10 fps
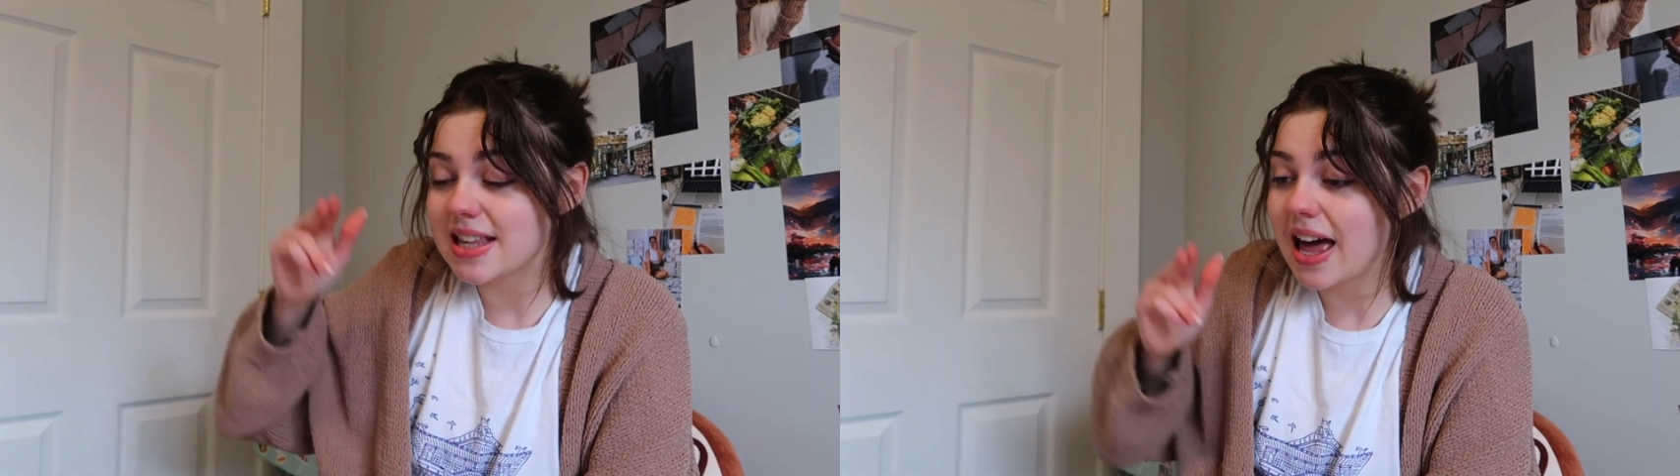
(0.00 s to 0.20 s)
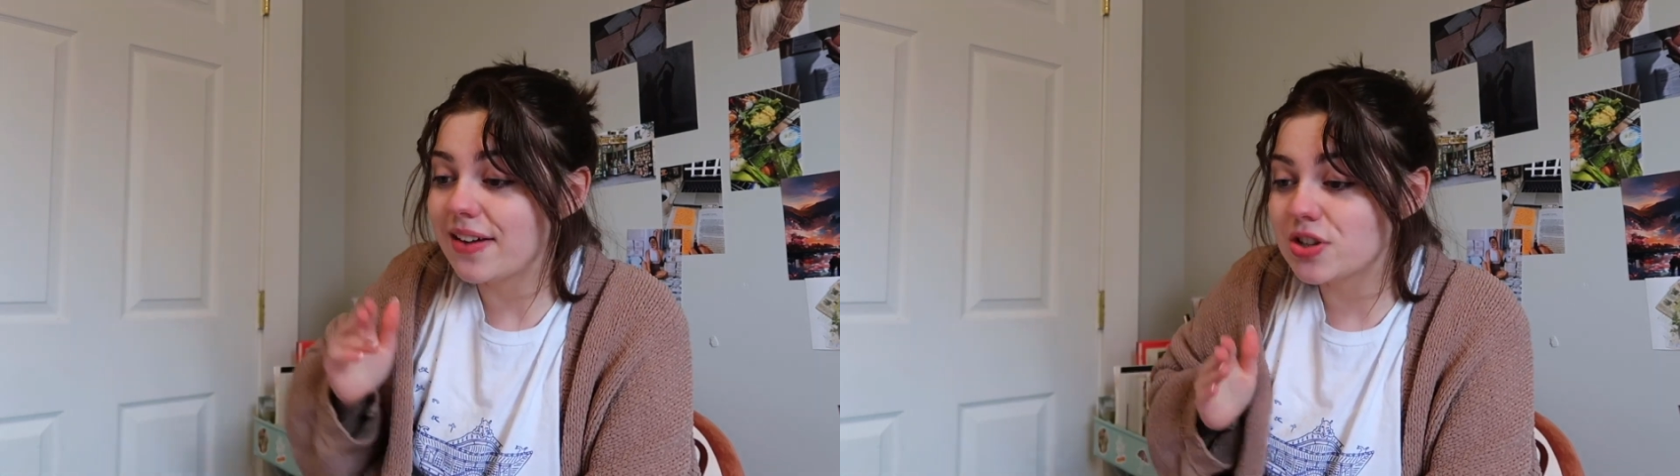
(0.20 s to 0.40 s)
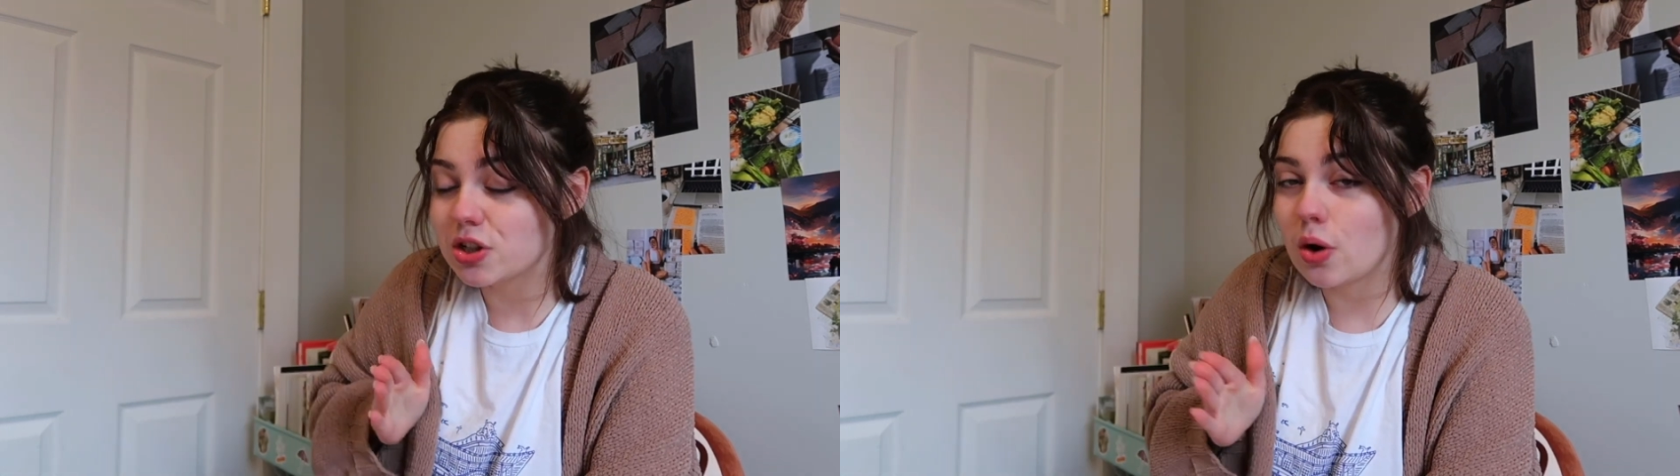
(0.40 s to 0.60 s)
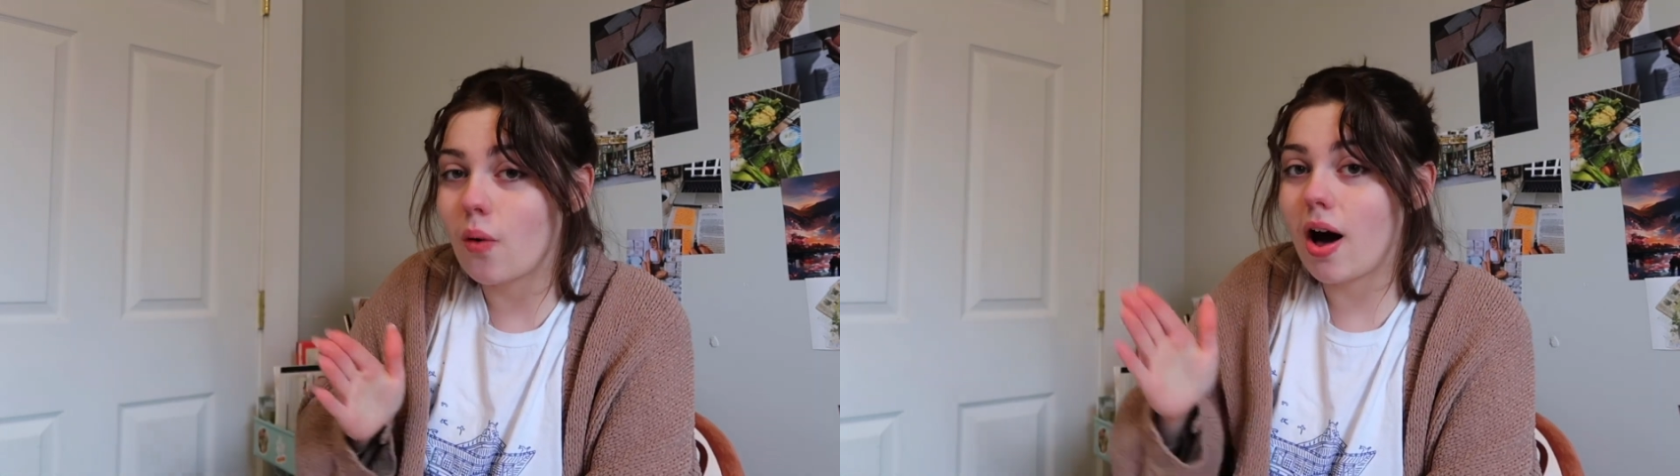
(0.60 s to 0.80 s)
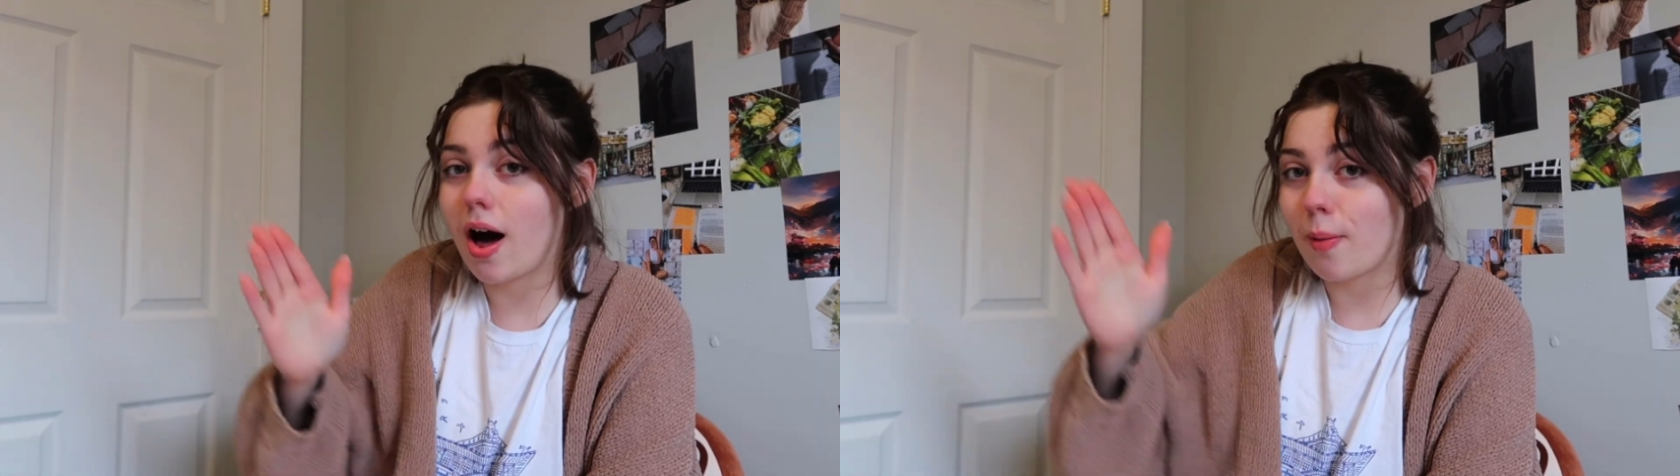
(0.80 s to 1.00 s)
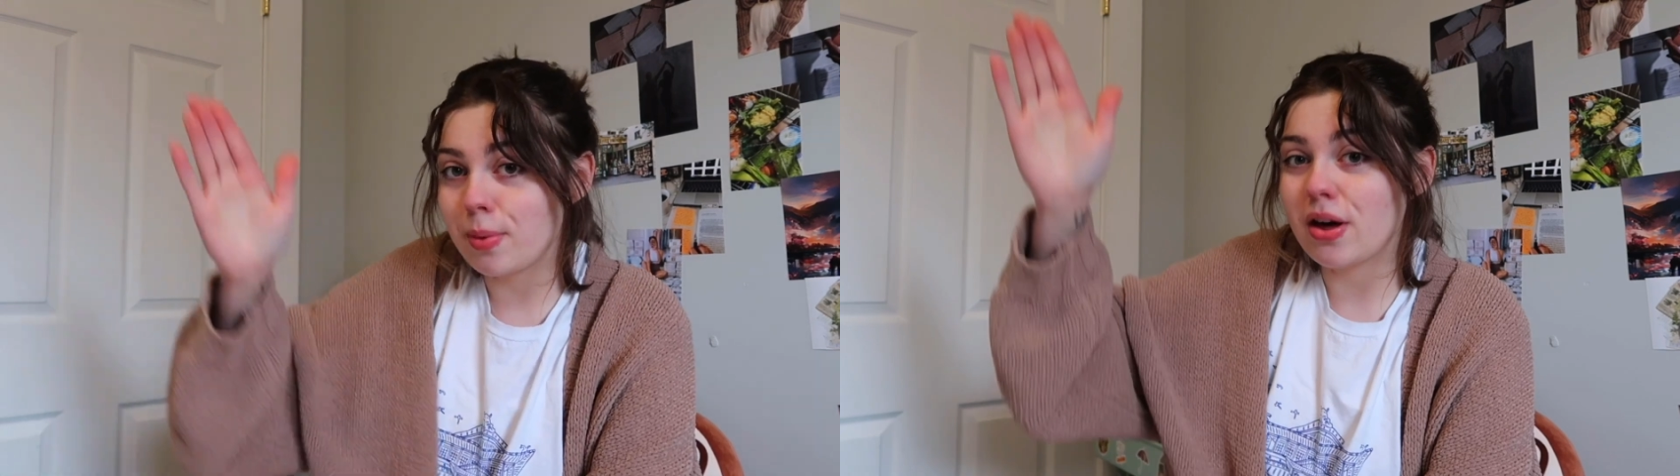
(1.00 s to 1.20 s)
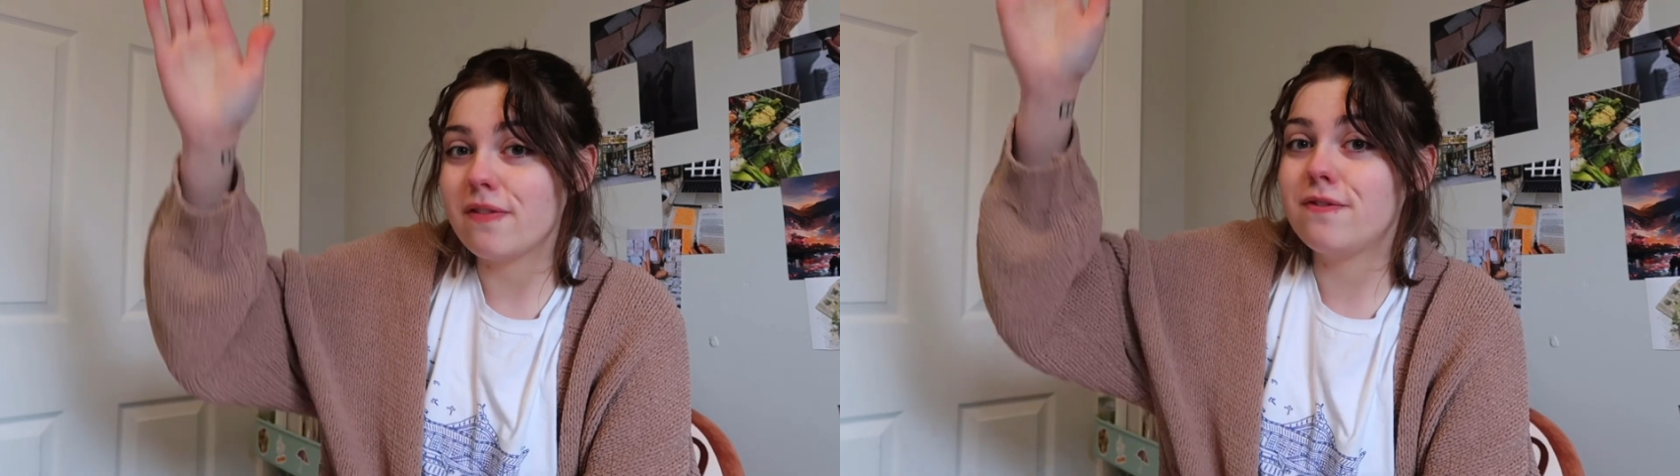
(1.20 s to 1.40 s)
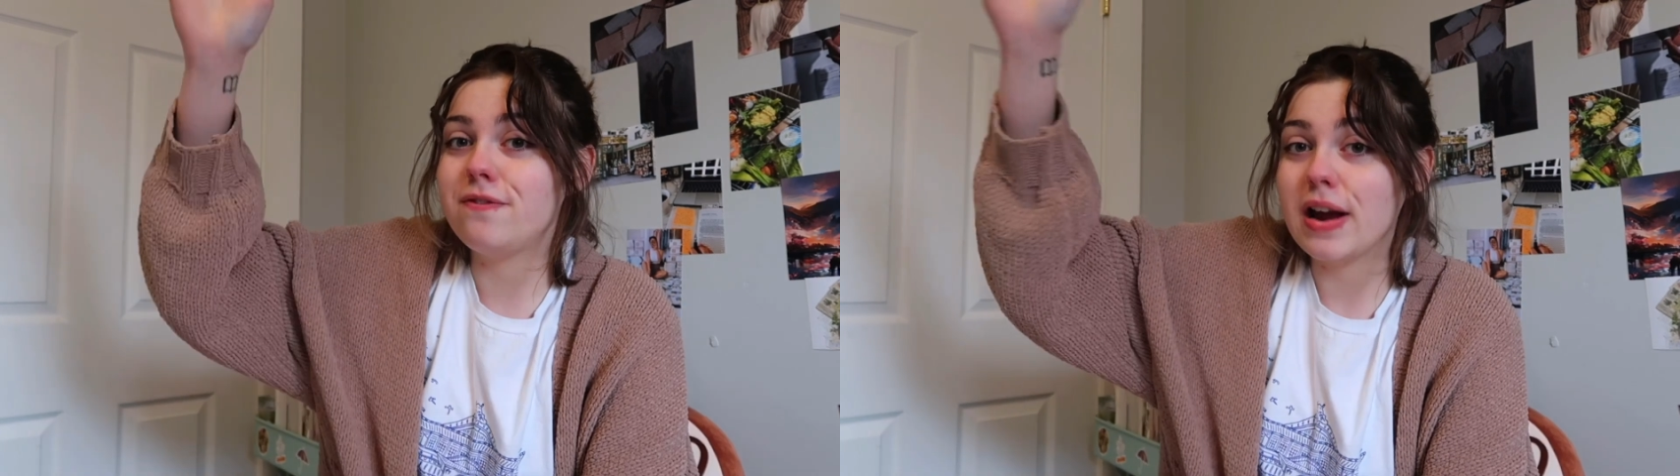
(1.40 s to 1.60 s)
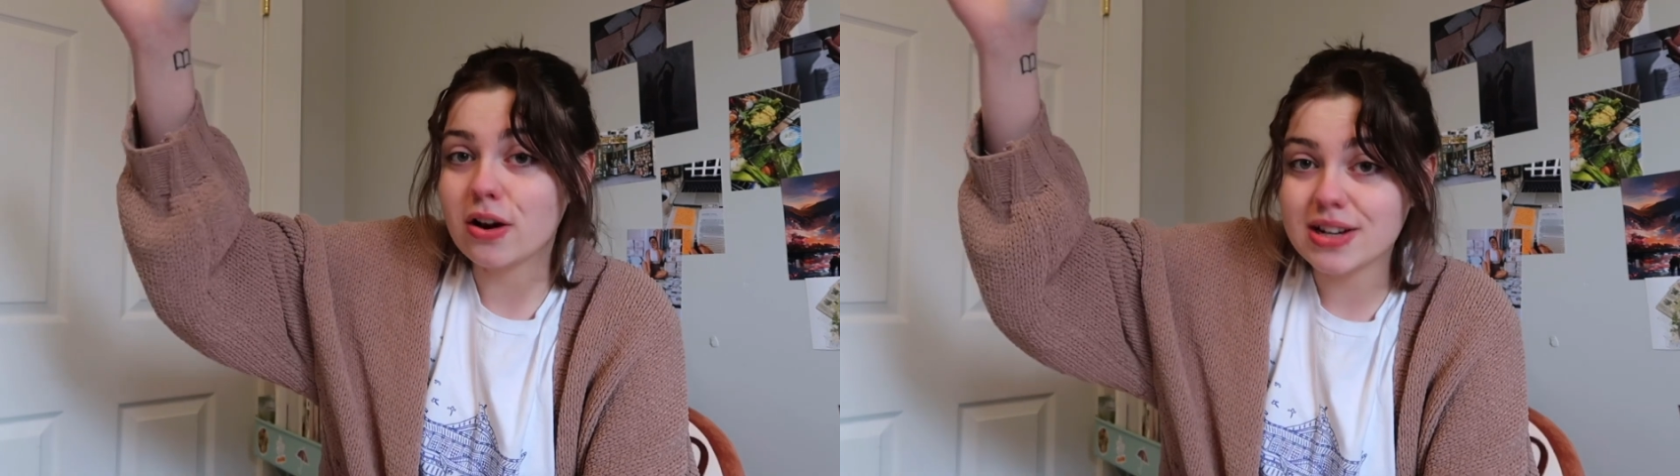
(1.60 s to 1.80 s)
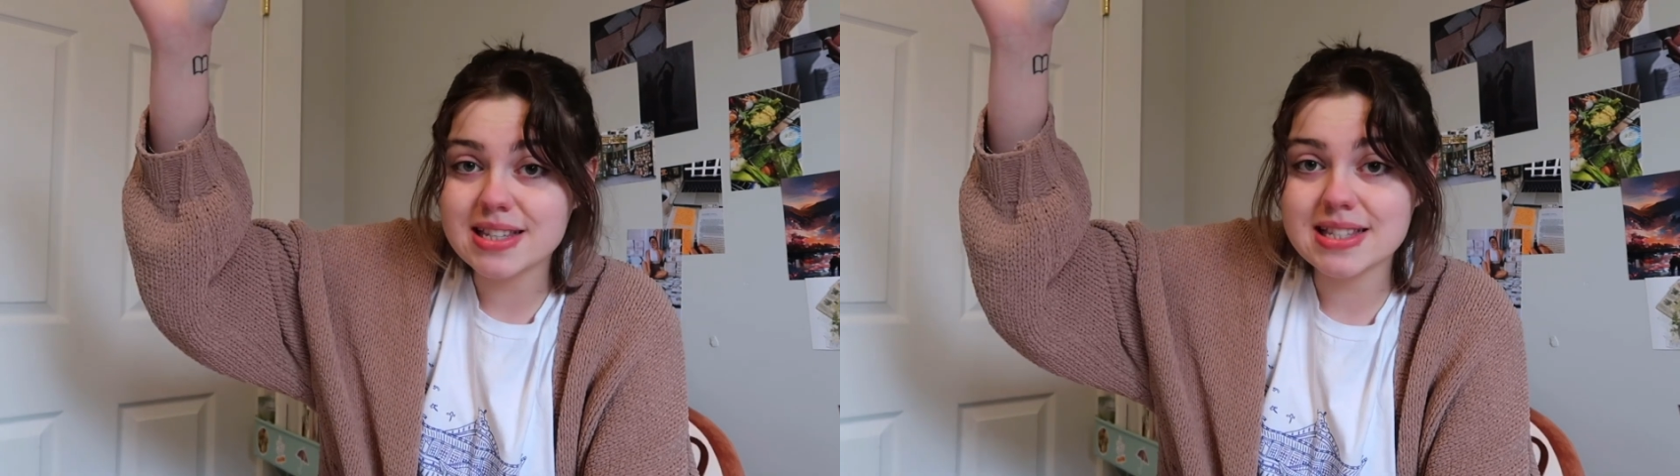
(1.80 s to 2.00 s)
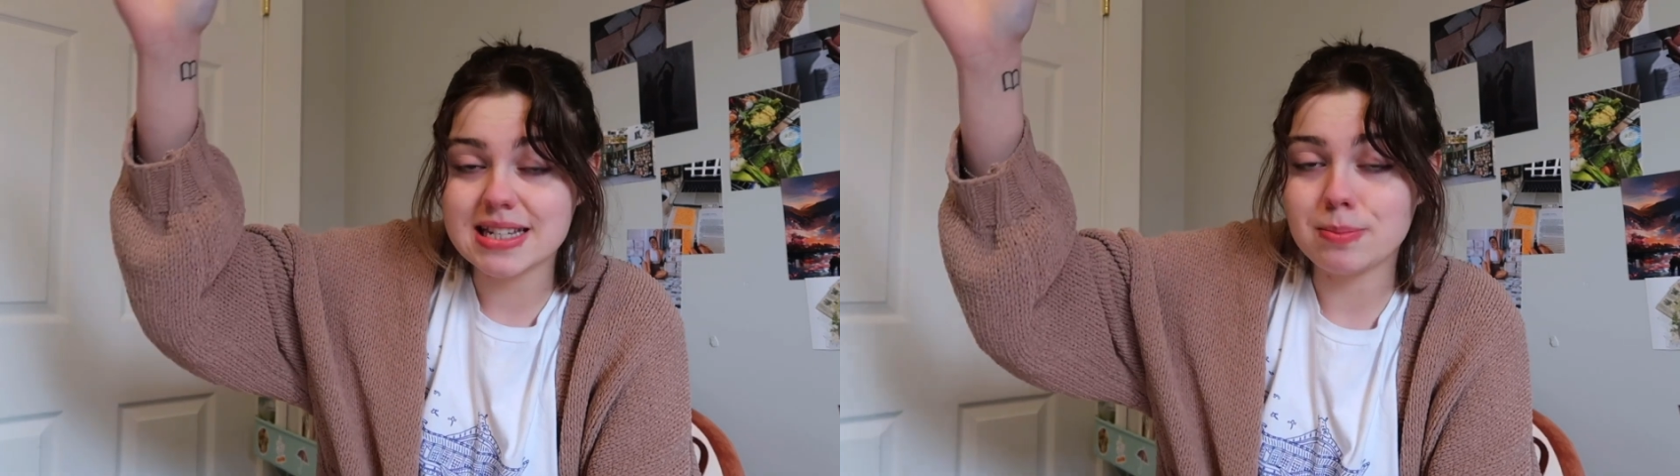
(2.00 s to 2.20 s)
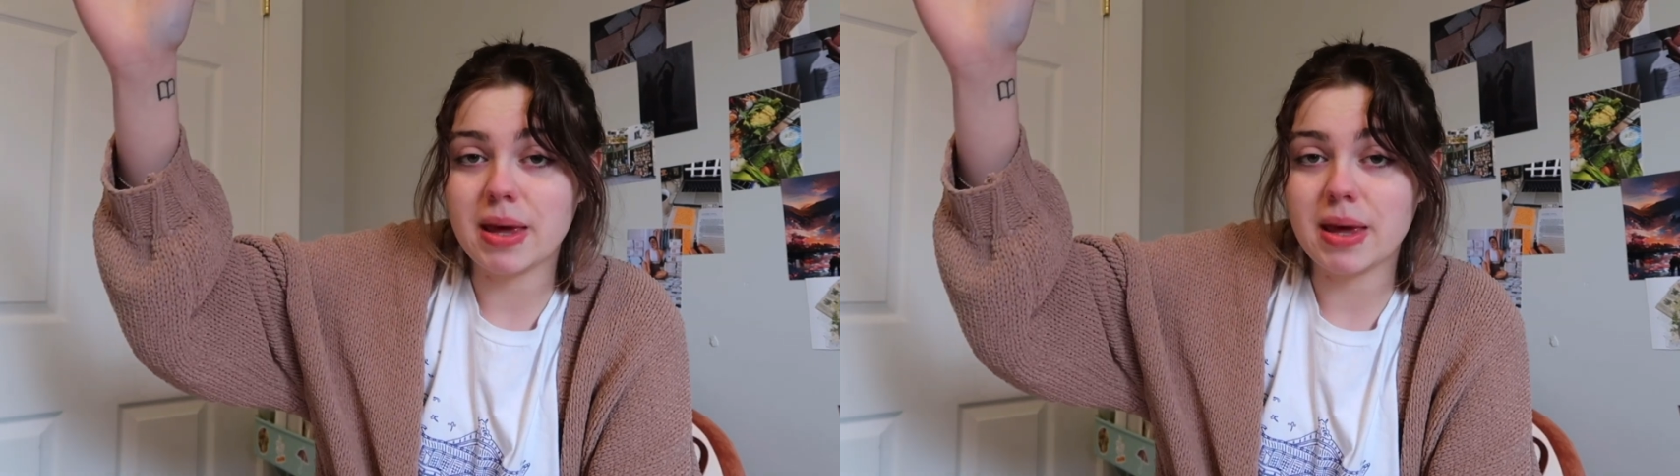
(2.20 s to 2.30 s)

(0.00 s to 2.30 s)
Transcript: they have to go up a very steep